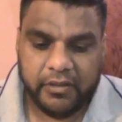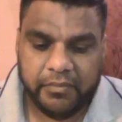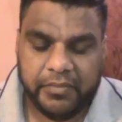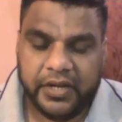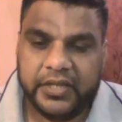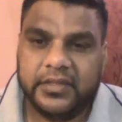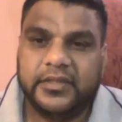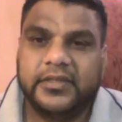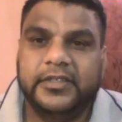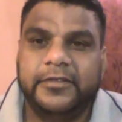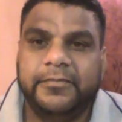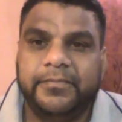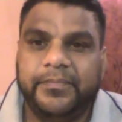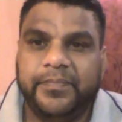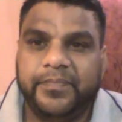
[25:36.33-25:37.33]
But
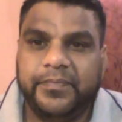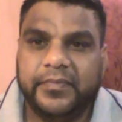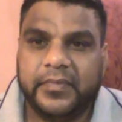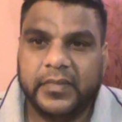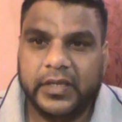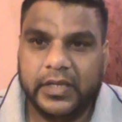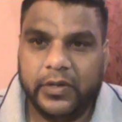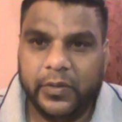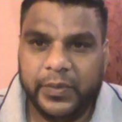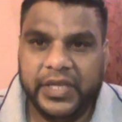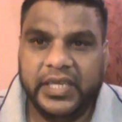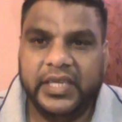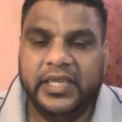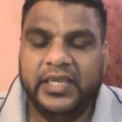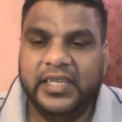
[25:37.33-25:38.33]

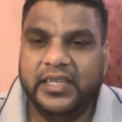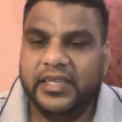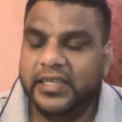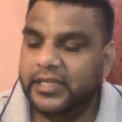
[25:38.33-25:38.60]
we